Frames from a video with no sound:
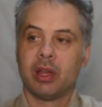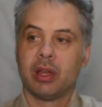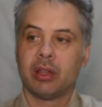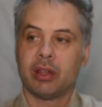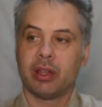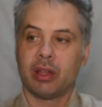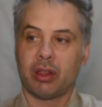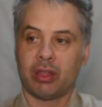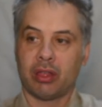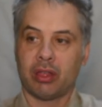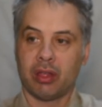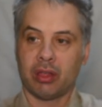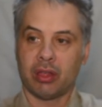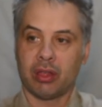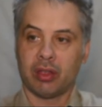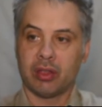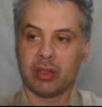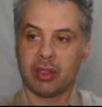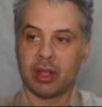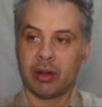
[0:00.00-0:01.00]
that says
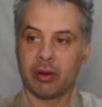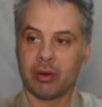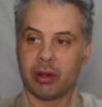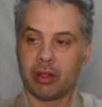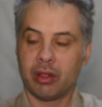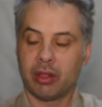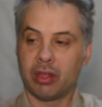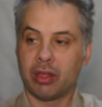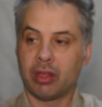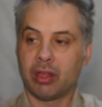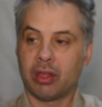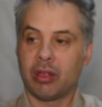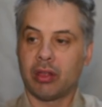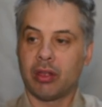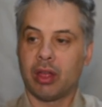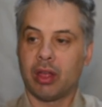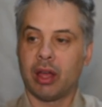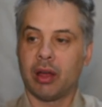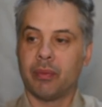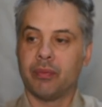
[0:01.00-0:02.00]
that there is,
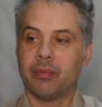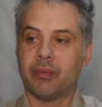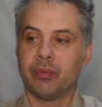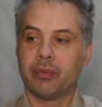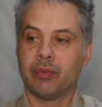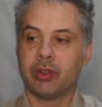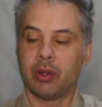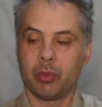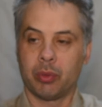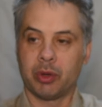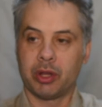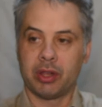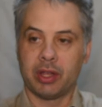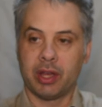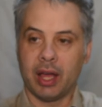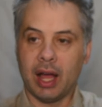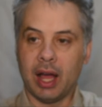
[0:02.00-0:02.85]
whether there